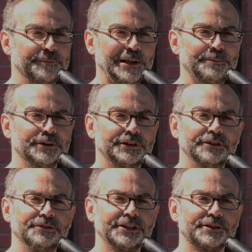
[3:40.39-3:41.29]
people to
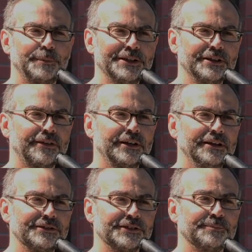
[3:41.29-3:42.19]
do such basic
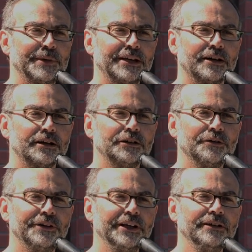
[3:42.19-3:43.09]
things as make our
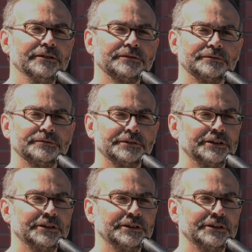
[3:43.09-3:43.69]
clothing,